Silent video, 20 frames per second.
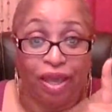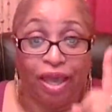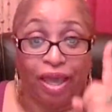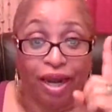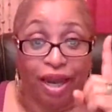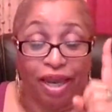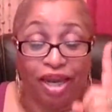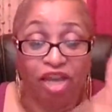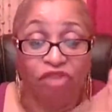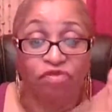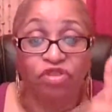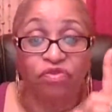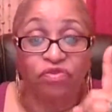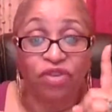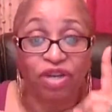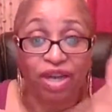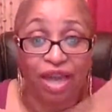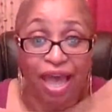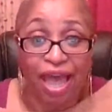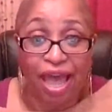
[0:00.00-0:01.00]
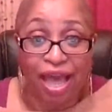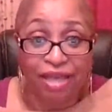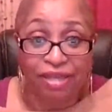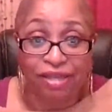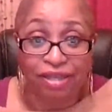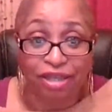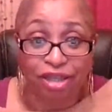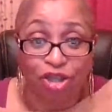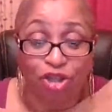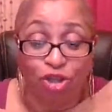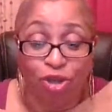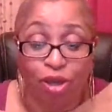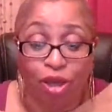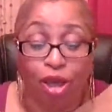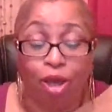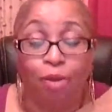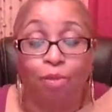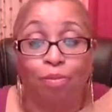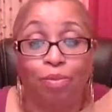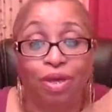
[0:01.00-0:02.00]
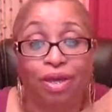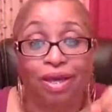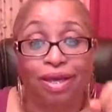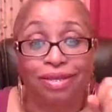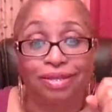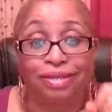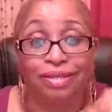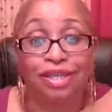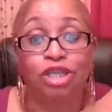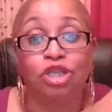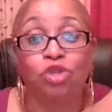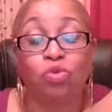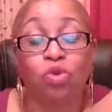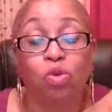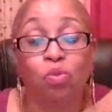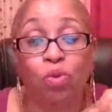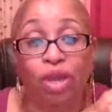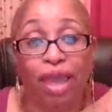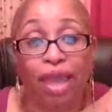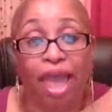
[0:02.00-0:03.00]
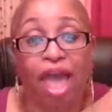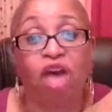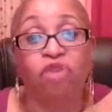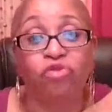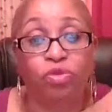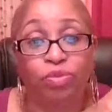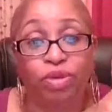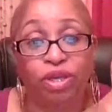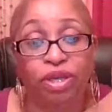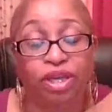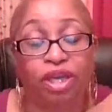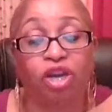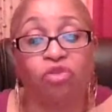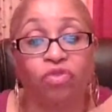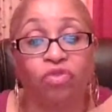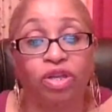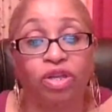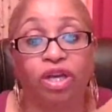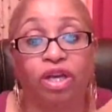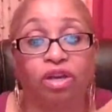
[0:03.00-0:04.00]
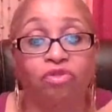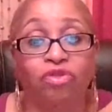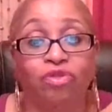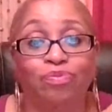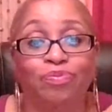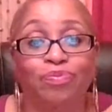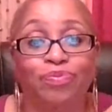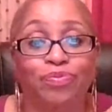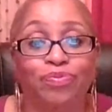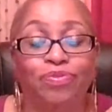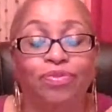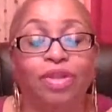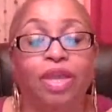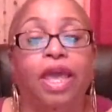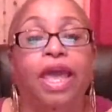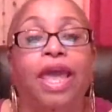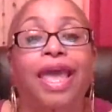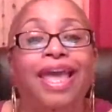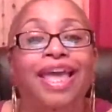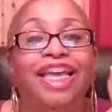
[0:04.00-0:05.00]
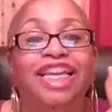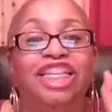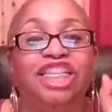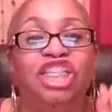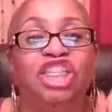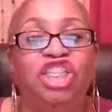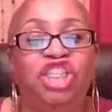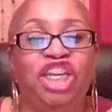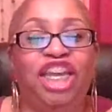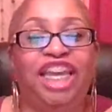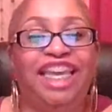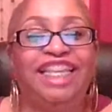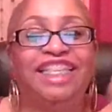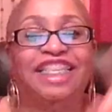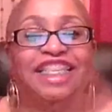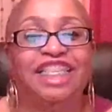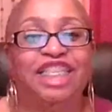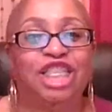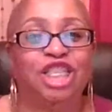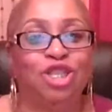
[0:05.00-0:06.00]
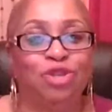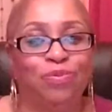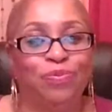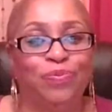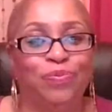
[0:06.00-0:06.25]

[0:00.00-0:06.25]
And I left it for last because this one we have to be careful of. Cheeses.